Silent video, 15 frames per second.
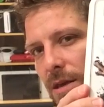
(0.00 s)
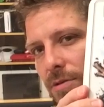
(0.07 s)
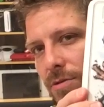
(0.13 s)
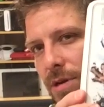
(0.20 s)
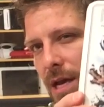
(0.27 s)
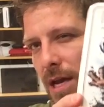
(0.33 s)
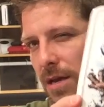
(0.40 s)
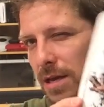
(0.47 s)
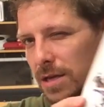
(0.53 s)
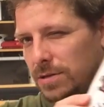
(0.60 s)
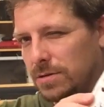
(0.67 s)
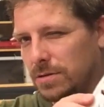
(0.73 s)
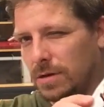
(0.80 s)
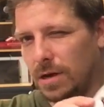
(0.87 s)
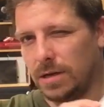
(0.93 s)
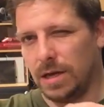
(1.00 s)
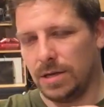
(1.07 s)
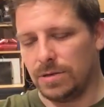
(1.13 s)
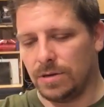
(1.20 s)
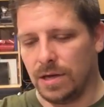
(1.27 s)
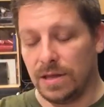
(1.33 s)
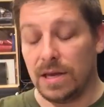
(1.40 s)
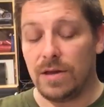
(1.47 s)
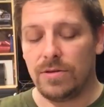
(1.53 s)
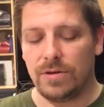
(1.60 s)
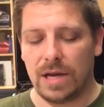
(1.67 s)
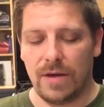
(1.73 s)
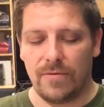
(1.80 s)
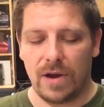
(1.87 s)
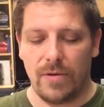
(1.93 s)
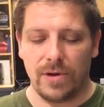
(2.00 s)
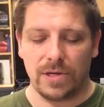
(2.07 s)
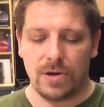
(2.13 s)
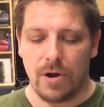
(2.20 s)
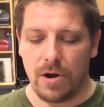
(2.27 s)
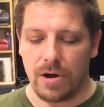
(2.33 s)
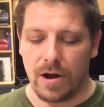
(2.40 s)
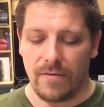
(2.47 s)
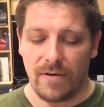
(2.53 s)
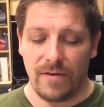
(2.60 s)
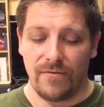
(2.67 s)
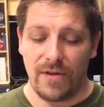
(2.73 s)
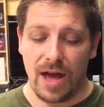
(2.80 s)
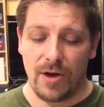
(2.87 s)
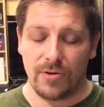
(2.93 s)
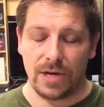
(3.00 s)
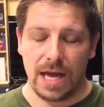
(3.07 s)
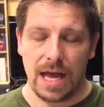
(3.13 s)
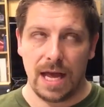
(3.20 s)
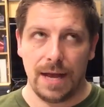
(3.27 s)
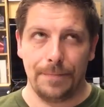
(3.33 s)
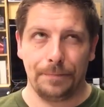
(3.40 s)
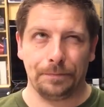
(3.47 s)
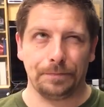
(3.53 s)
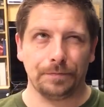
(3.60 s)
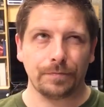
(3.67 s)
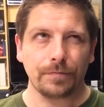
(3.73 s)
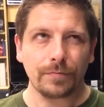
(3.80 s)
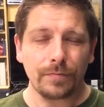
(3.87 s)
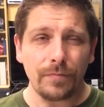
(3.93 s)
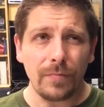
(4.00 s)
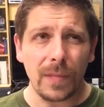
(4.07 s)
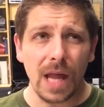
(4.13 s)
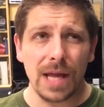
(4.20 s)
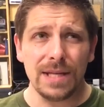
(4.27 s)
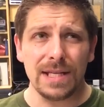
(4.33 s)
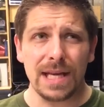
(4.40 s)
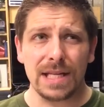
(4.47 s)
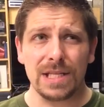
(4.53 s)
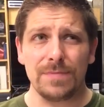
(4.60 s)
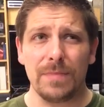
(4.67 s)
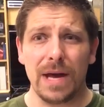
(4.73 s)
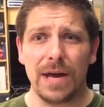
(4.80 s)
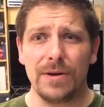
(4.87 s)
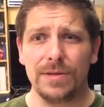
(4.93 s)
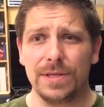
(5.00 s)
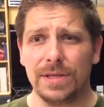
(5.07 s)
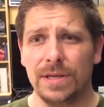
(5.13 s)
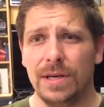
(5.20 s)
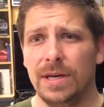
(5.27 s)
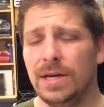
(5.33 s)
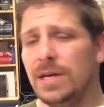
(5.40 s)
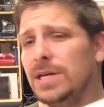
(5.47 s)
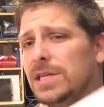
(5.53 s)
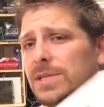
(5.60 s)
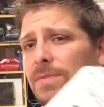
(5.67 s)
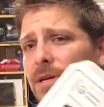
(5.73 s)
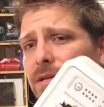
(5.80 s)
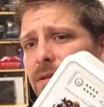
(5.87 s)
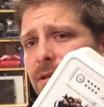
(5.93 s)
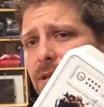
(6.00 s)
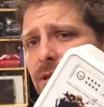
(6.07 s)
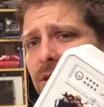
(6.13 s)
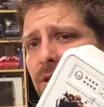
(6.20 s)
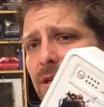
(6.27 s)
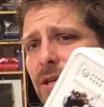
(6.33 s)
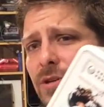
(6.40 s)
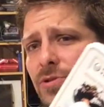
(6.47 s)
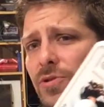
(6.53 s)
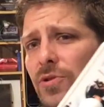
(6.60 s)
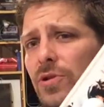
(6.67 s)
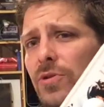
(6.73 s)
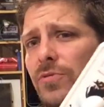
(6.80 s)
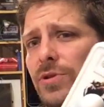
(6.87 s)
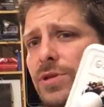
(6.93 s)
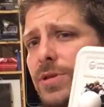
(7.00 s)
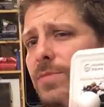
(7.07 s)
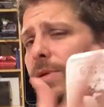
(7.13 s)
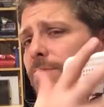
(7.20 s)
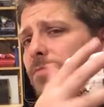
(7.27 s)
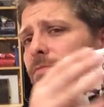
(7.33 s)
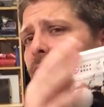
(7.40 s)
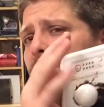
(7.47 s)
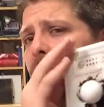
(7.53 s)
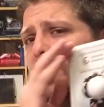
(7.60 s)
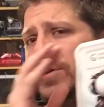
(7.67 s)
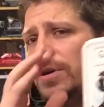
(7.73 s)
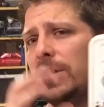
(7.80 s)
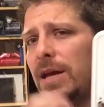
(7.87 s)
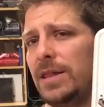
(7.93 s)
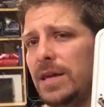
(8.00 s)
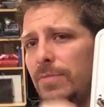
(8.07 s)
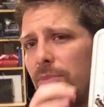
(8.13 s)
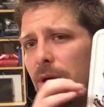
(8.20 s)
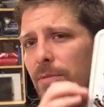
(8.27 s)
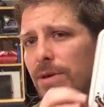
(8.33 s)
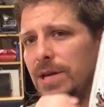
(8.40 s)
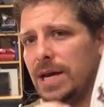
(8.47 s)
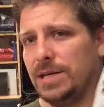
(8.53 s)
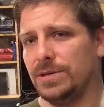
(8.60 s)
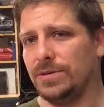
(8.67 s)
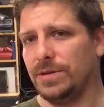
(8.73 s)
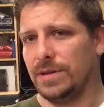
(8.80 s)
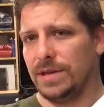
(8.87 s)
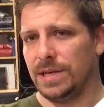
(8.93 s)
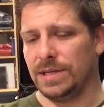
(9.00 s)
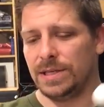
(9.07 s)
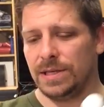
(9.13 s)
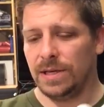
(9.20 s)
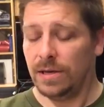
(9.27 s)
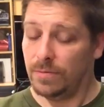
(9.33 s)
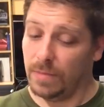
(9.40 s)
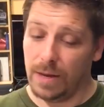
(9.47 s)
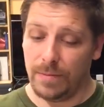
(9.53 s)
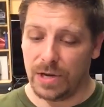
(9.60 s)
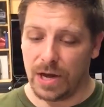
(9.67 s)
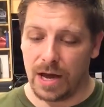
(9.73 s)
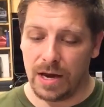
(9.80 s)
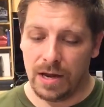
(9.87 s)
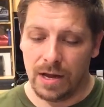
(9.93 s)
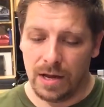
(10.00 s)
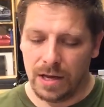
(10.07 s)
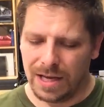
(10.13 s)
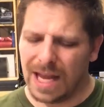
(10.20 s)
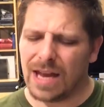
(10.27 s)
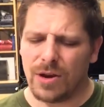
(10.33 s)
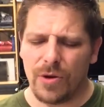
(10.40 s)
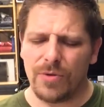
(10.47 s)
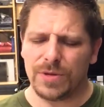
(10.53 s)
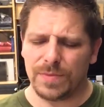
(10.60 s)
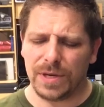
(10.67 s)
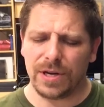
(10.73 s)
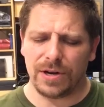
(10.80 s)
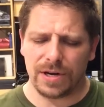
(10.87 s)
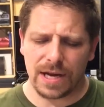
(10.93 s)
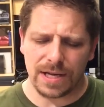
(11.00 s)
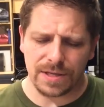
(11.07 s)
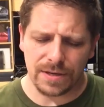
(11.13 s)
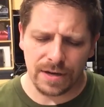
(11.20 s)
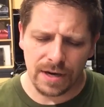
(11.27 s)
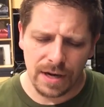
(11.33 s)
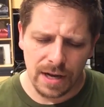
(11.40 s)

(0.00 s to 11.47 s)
other day when I went to Hard Off, I found a Desmiles Special Edition controller, which is a bit bigger and I think probably nicer than this. Maybe not. Yeah, no, it was bigger and nicer.